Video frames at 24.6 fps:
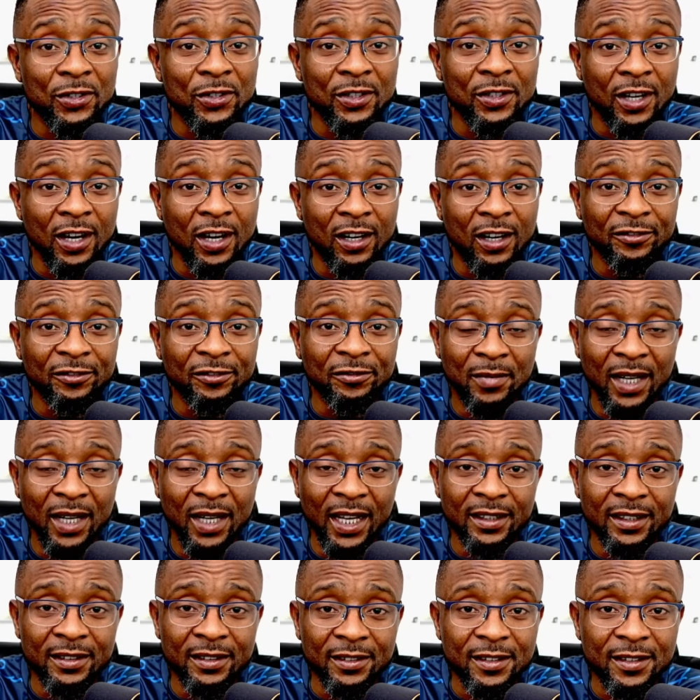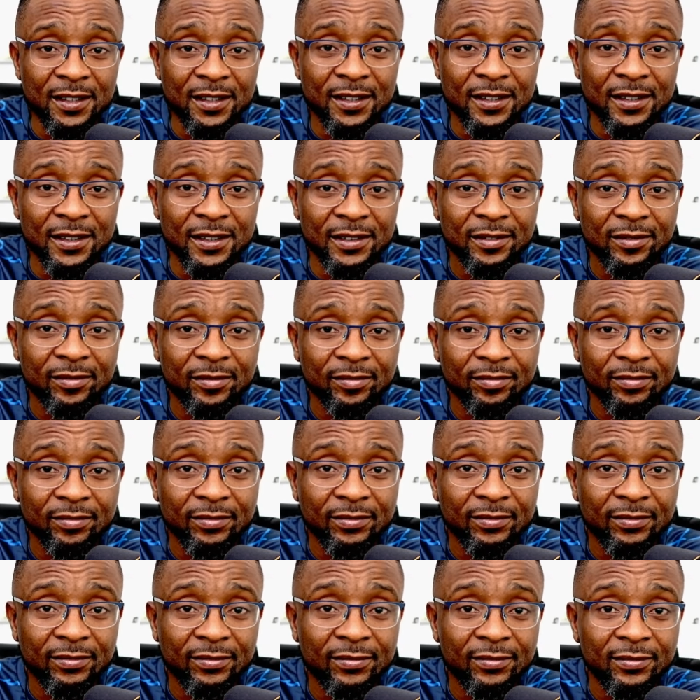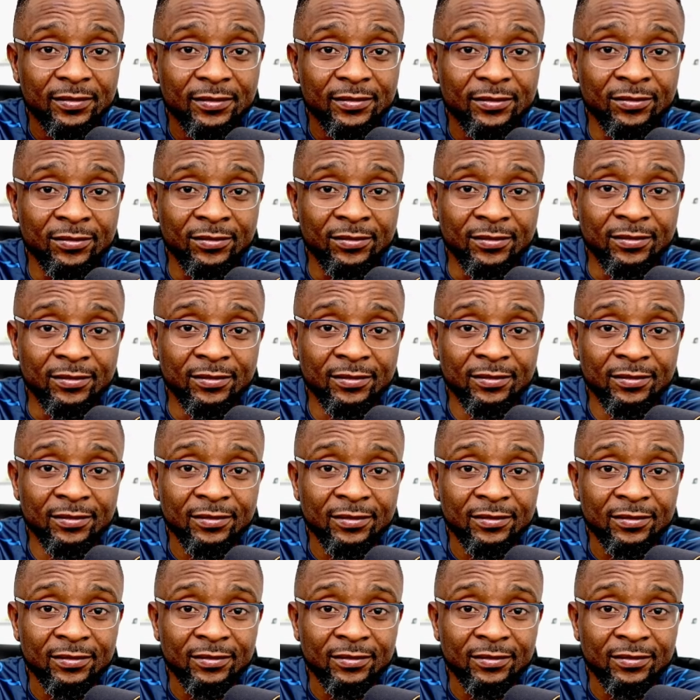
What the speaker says: government, then